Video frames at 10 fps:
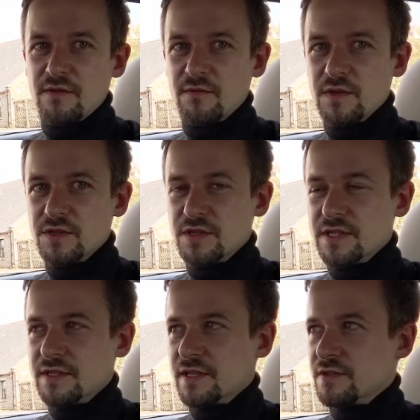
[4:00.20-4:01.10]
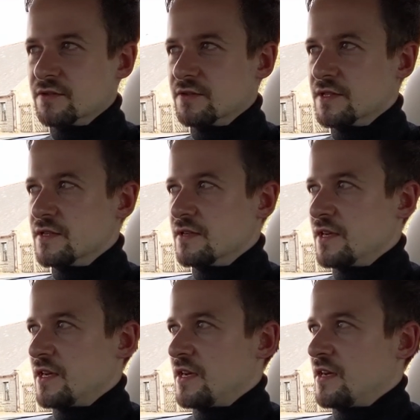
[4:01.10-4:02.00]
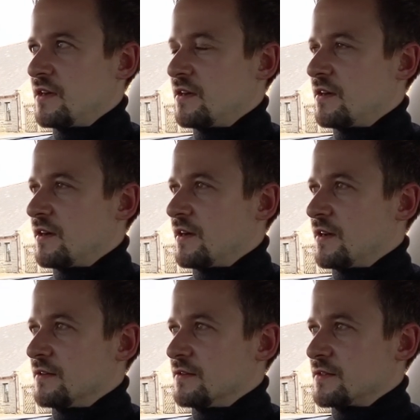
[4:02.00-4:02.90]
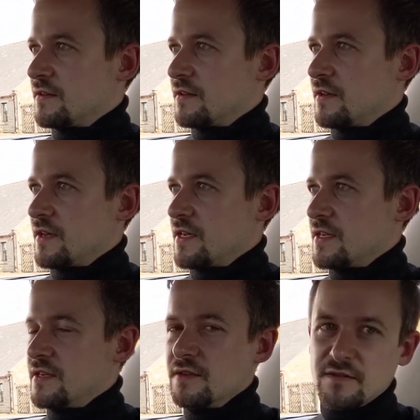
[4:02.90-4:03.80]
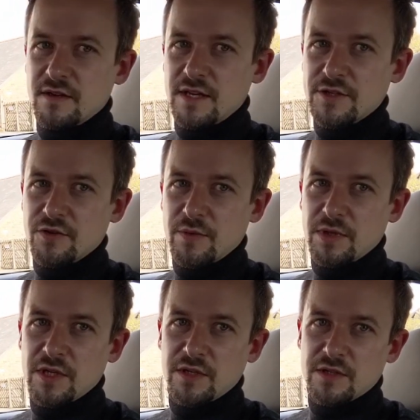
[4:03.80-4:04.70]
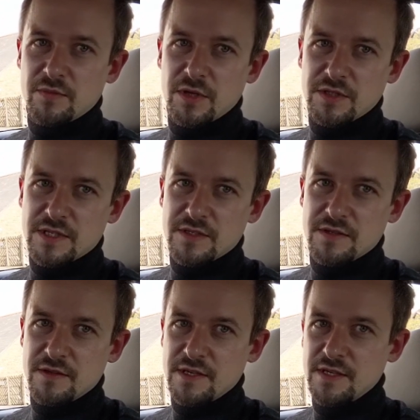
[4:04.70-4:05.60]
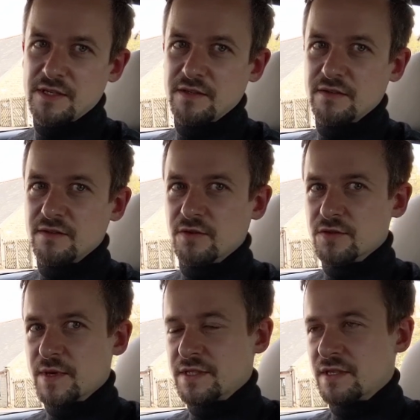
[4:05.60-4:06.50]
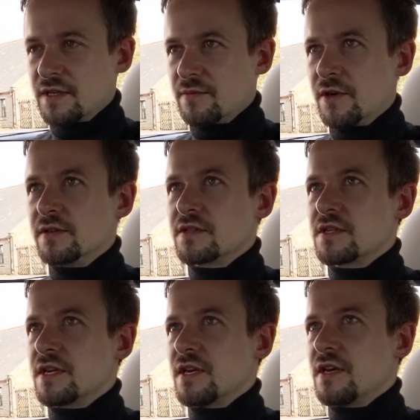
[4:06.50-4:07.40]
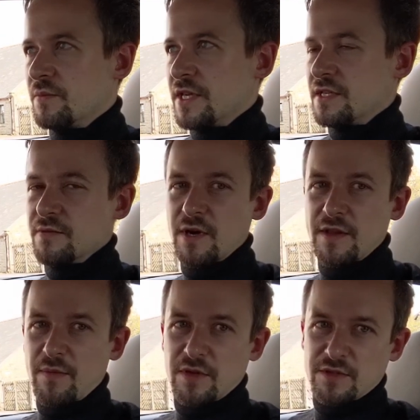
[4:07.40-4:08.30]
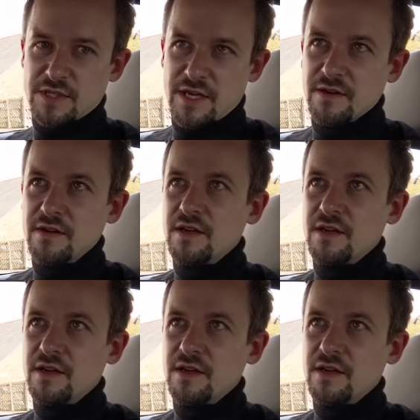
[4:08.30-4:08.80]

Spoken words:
which need to get sorted, and a electronic plug that plugs into the automatic gearbox. Basically where that plugs in